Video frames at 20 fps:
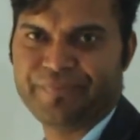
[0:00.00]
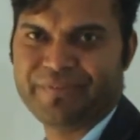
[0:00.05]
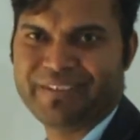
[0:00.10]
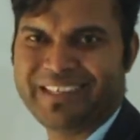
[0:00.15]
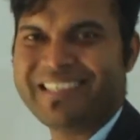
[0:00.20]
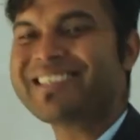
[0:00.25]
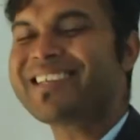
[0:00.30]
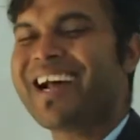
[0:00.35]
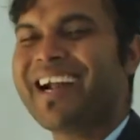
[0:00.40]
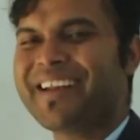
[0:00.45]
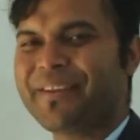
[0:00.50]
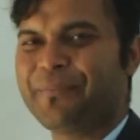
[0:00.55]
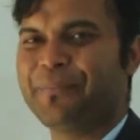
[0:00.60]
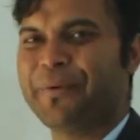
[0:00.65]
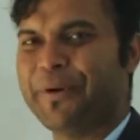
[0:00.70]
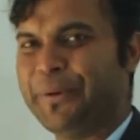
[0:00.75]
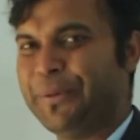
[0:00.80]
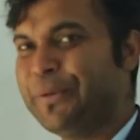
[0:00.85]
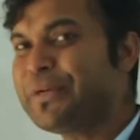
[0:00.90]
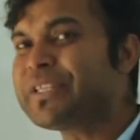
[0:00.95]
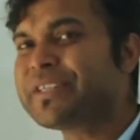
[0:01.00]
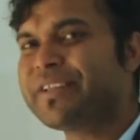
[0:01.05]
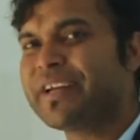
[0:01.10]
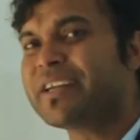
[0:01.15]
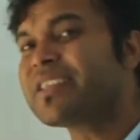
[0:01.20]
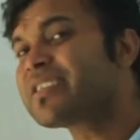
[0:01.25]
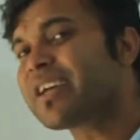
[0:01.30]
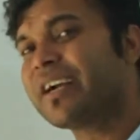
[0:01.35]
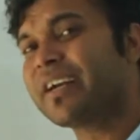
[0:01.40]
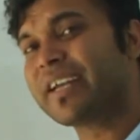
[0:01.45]
Inside the fruits there
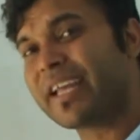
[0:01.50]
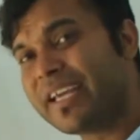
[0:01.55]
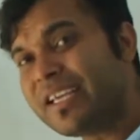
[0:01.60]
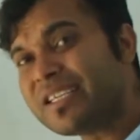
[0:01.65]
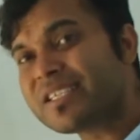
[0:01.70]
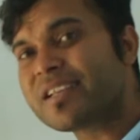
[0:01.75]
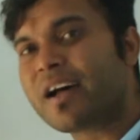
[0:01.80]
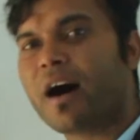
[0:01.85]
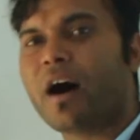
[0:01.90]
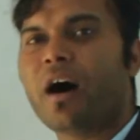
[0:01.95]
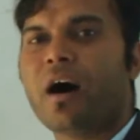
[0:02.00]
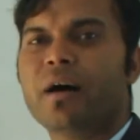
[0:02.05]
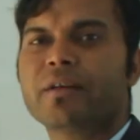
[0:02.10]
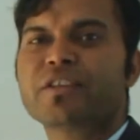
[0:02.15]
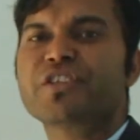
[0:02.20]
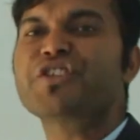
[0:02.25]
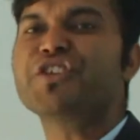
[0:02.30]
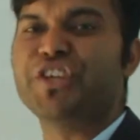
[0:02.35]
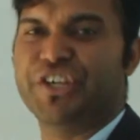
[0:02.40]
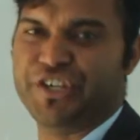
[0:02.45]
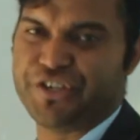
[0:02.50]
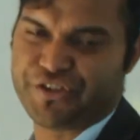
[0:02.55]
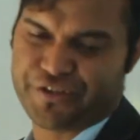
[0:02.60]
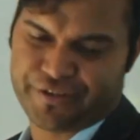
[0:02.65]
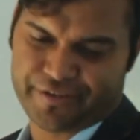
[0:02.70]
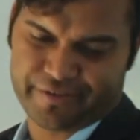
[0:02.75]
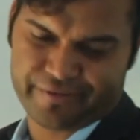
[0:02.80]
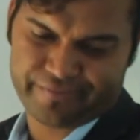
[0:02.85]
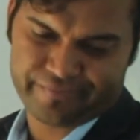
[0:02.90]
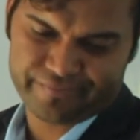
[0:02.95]
is contains the
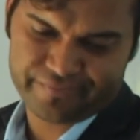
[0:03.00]
seeds.